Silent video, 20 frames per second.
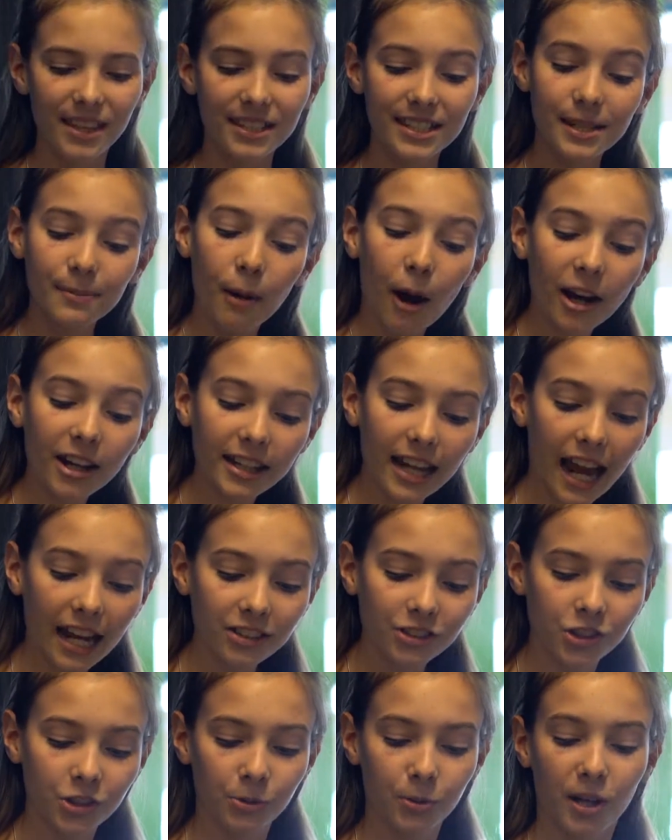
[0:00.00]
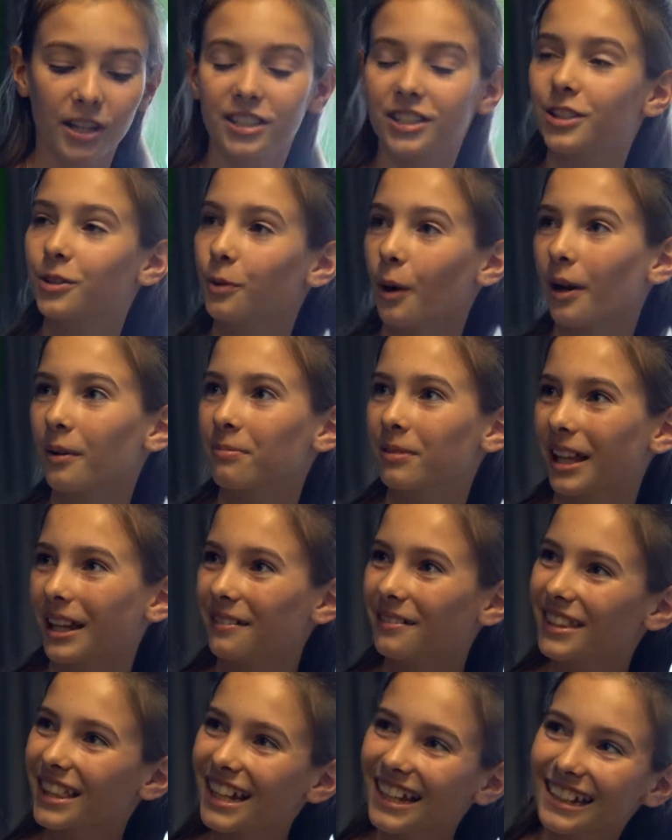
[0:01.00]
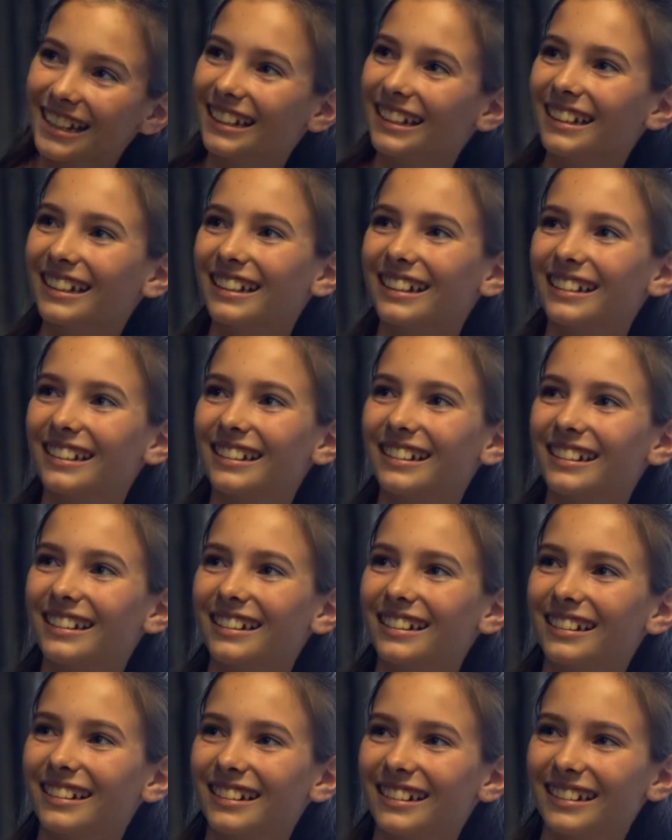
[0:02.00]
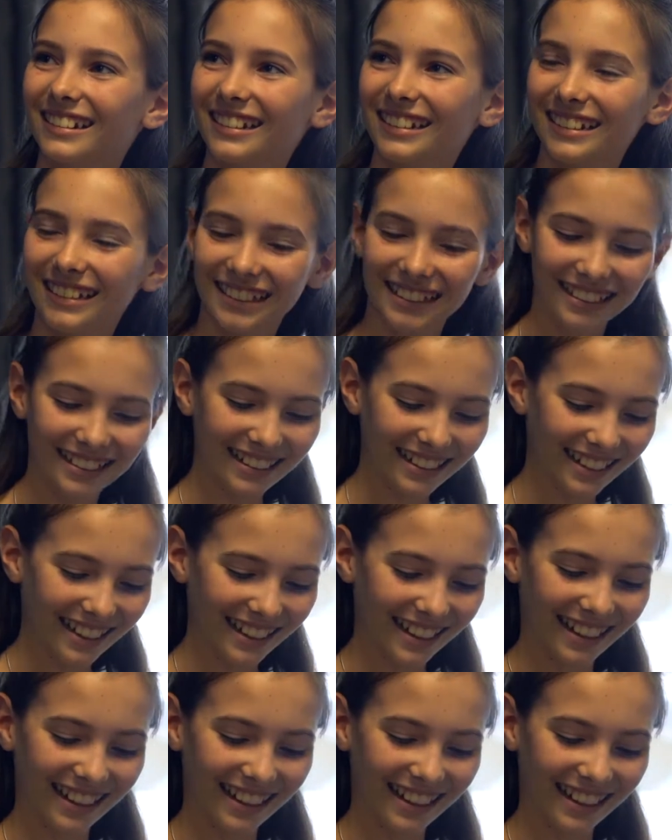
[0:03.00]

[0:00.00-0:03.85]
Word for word: She bought an extra one. Do you want to play with it? Wow, sounds fun,